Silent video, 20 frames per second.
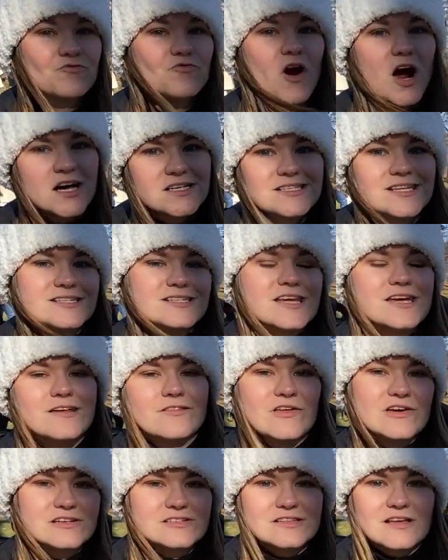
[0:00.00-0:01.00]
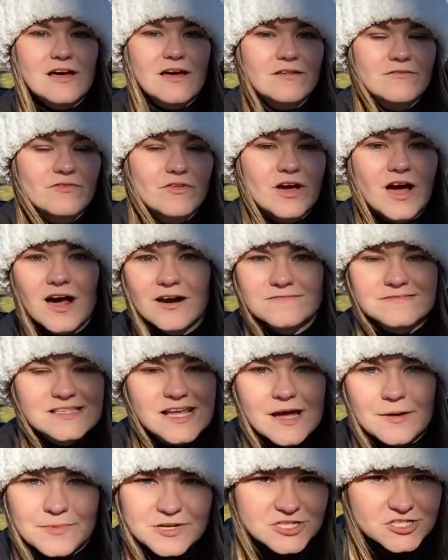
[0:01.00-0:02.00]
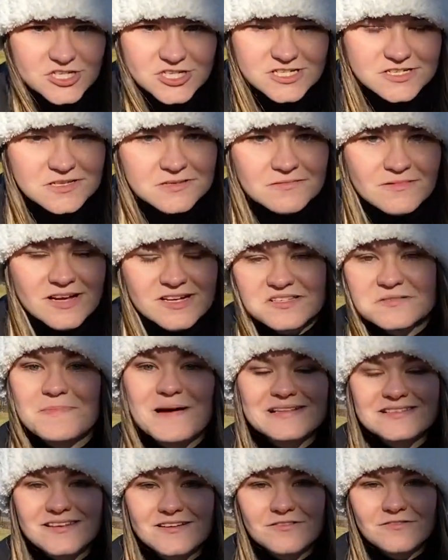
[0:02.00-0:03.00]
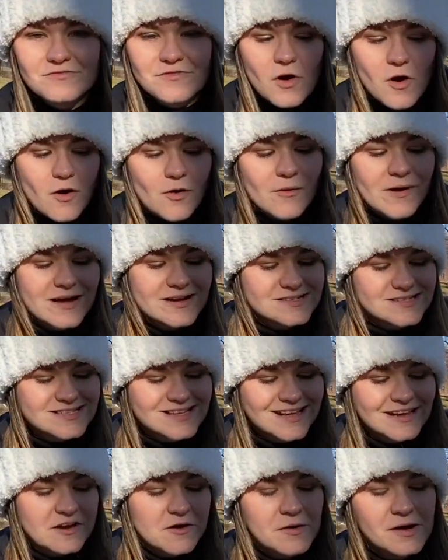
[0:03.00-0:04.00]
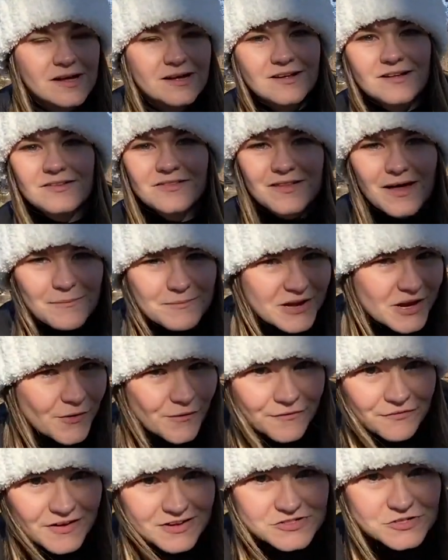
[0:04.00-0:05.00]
Ross says he thinks that the cut of salmon is just expensive always. Like, let me know if that's